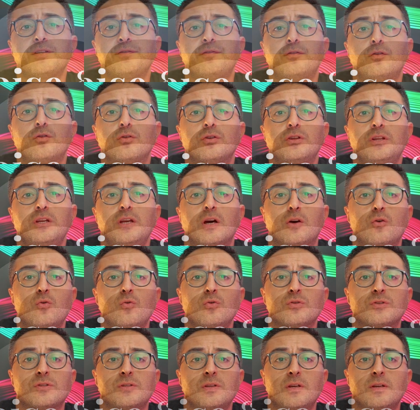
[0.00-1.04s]
As for the
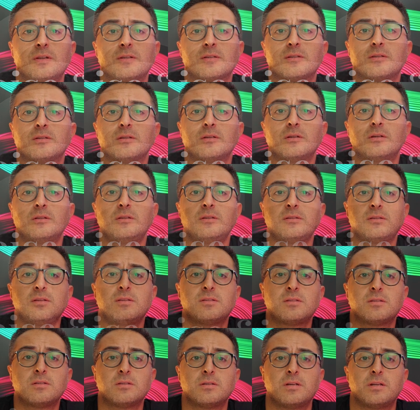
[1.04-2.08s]
acoustics, this
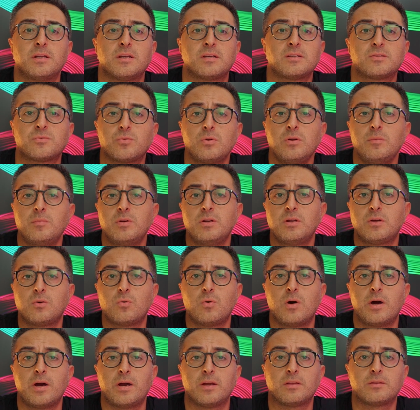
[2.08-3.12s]
is an extremely
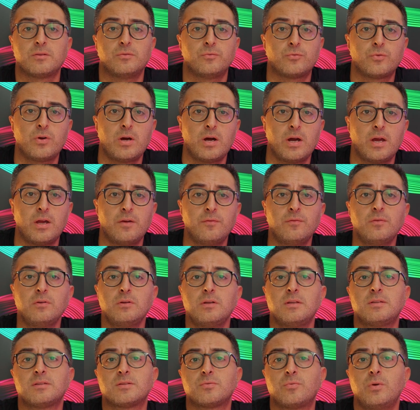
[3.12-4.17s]
quiet drive.
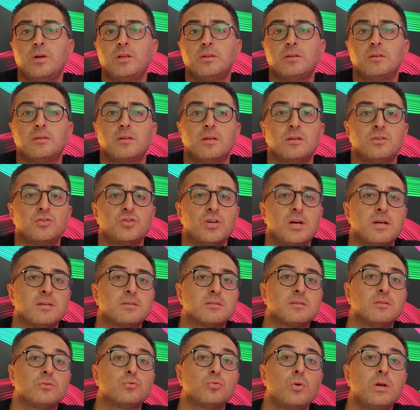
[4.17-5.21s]
It's rated at
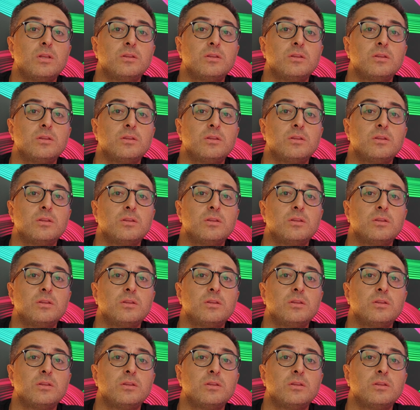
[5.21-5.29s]
just